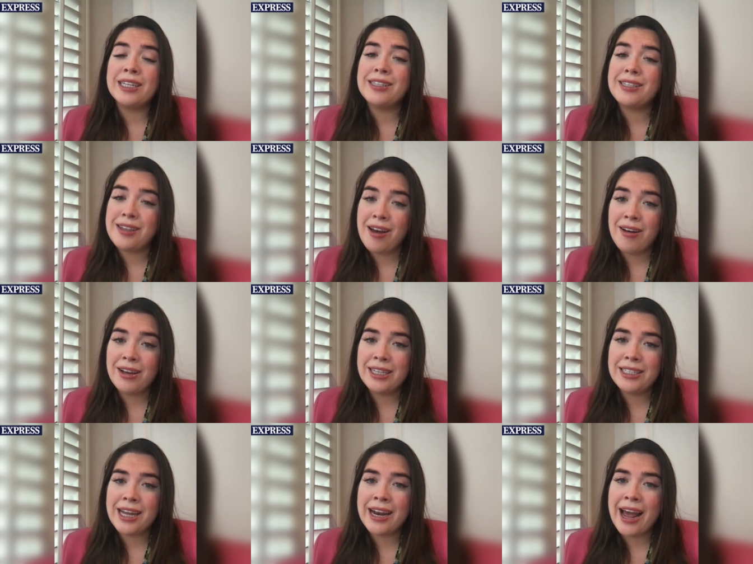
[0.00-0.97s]

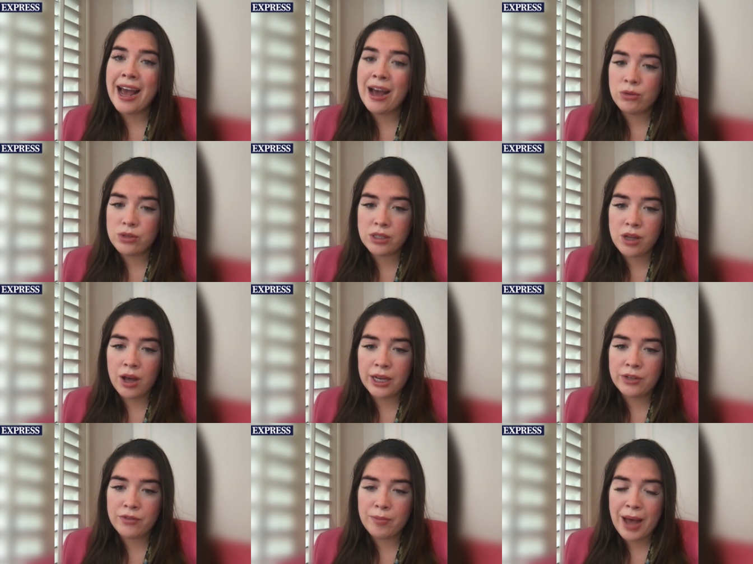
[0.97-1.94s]
inside and
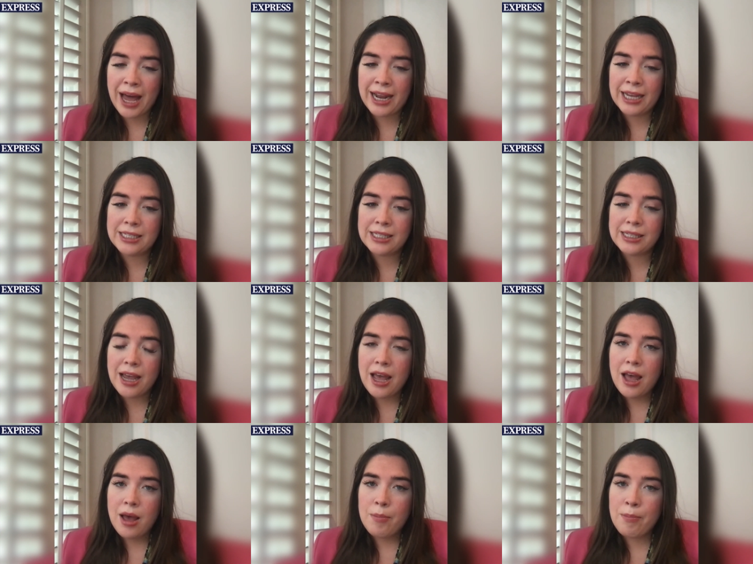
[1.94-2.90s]
outside of the palace,
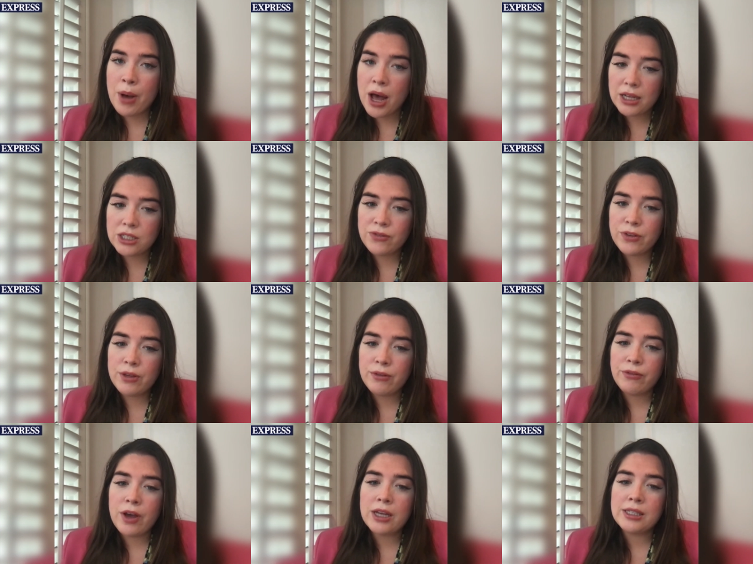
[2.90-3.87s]
but for the
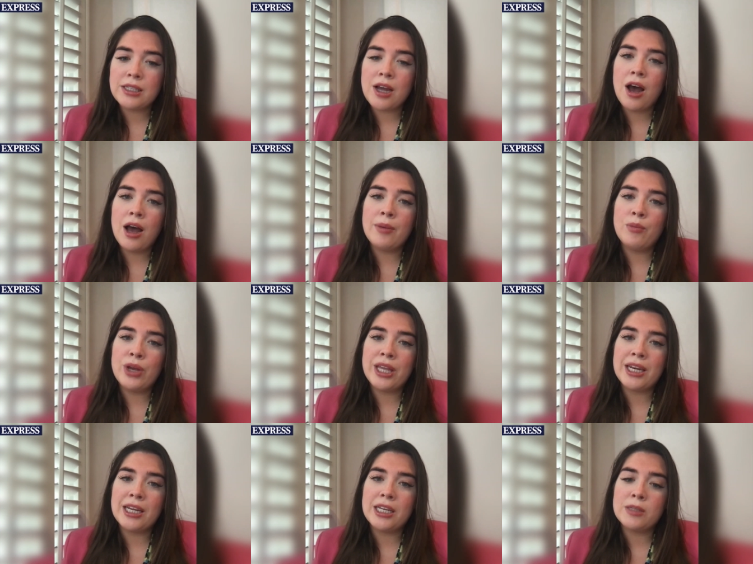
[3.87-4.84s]
first time, we
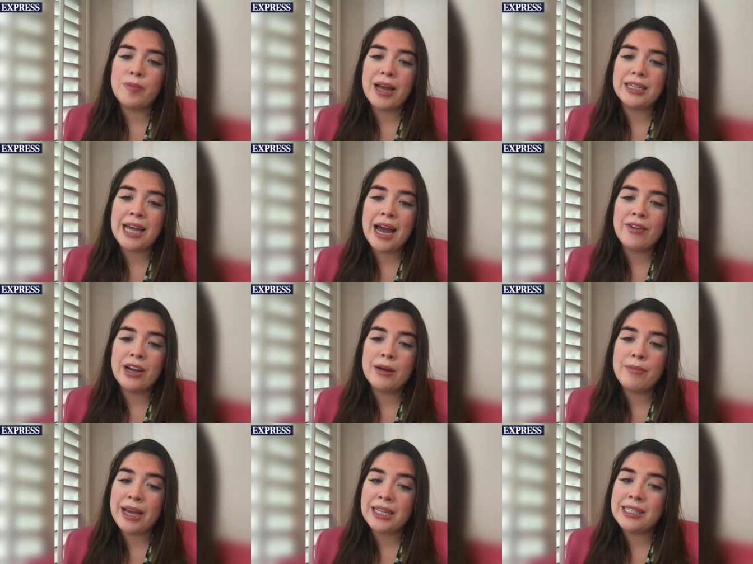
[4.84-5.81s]
can expect Harry
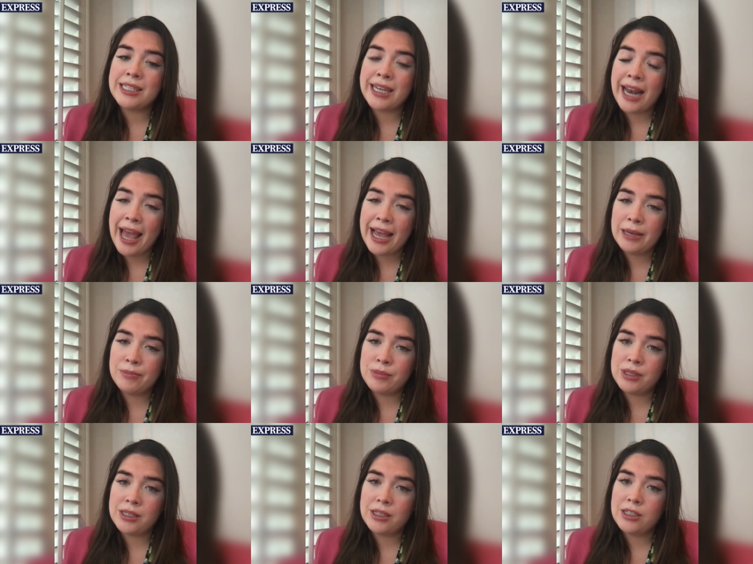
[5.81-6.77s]
and Meghan's
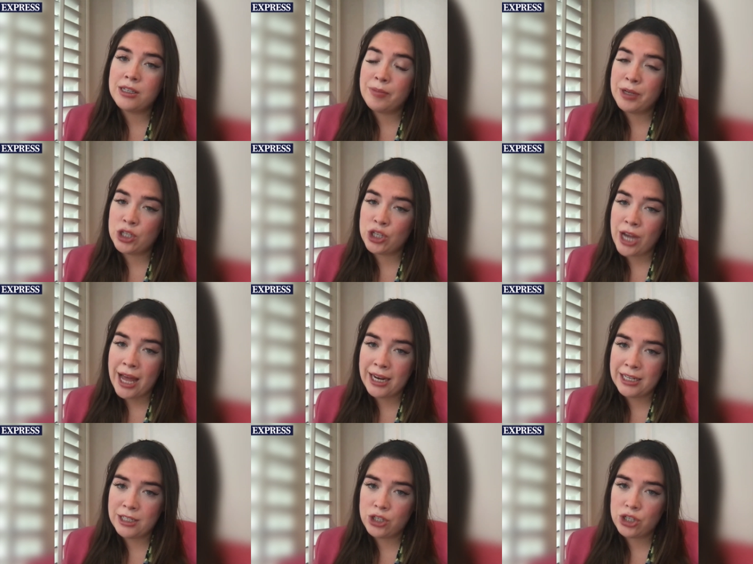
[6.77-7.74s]
claims to be
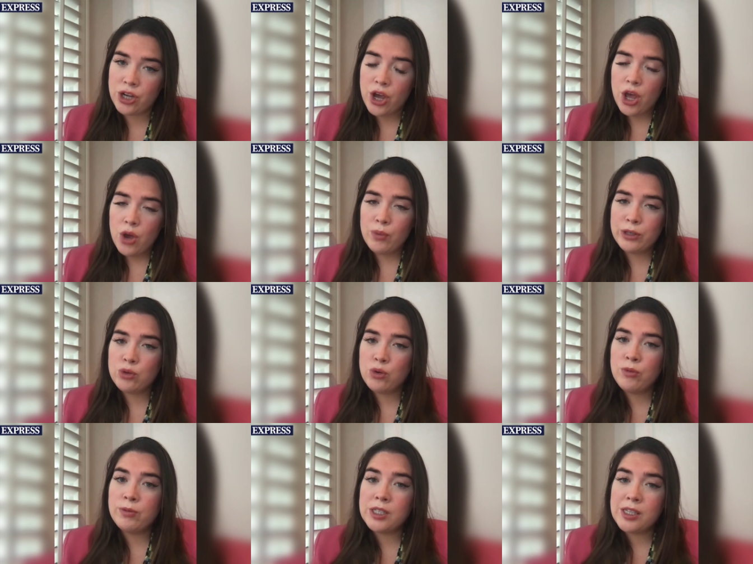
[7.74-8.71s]
challenged, which
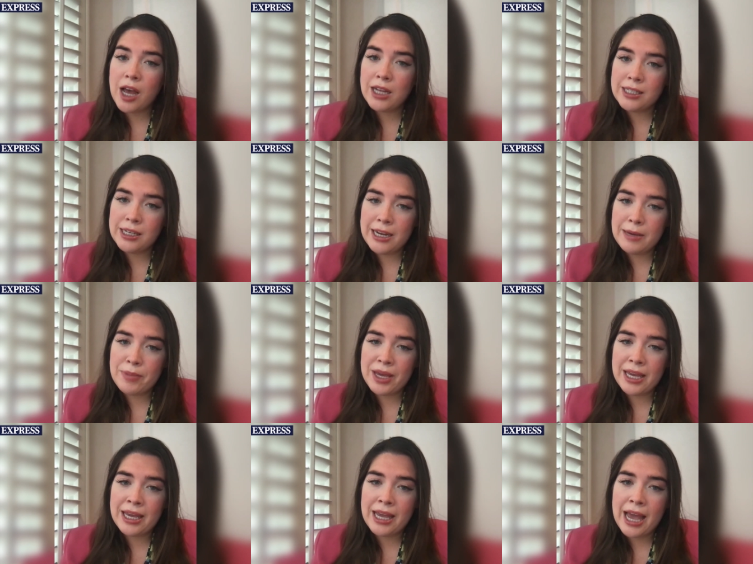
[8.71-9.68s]
will certainly
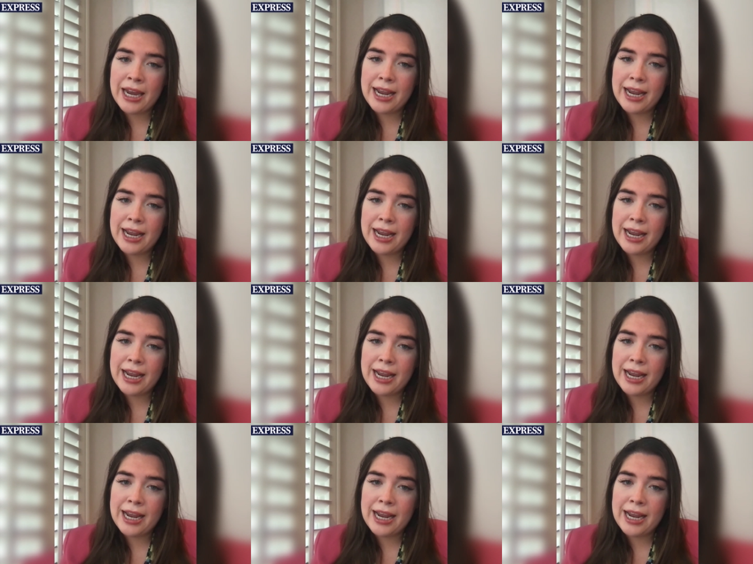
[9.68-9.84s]
be an